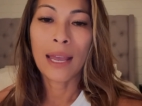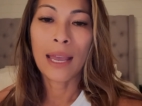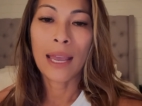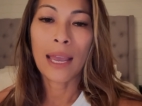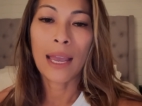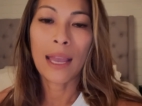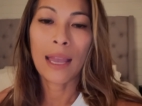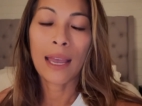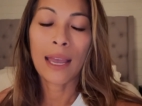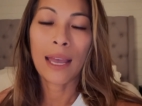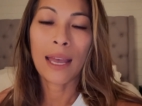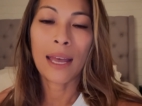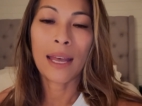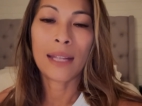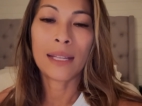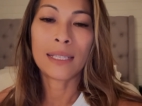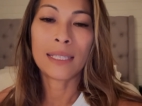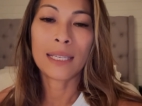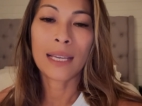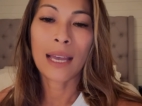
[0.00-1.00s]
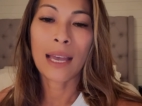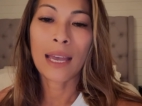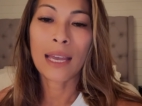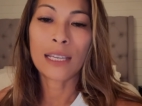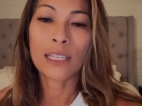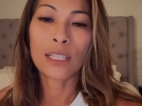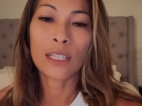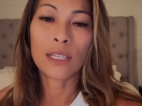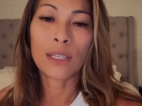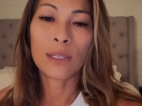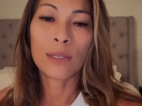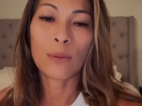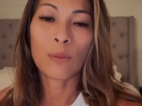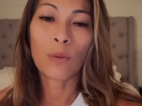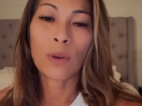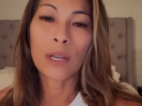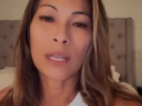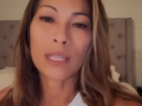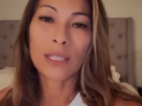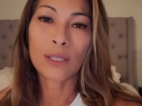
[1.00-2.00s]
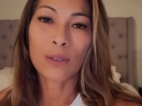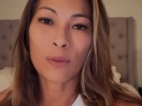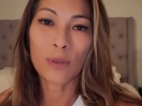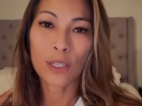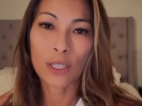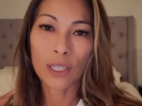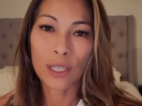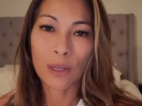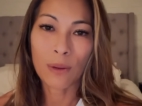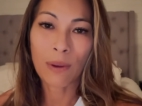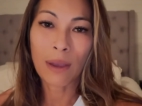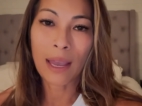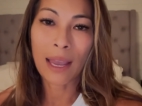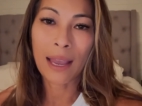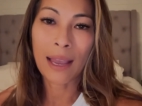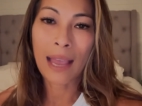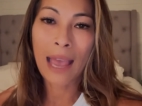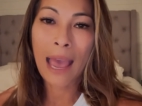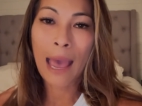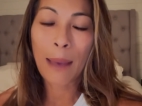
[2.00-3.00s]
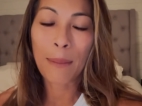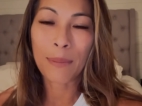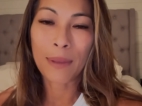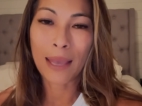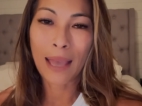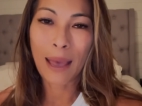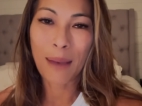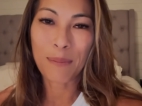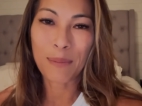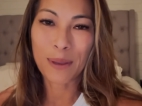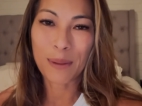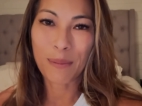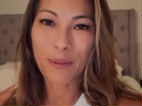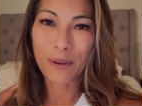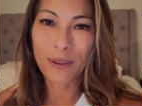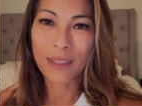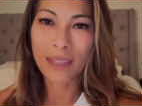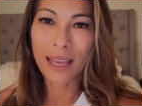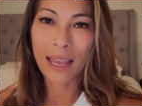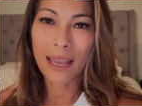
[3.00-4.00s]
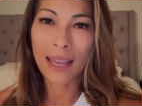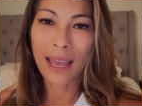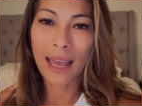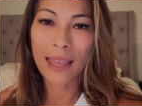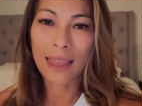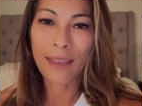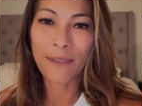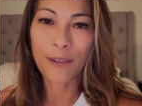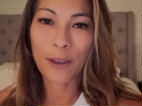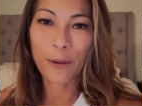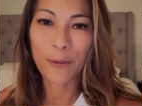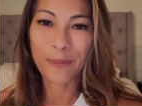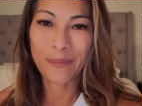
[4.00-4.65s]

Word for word: and I just wanted to wish you a happy, happy birthday. I love you.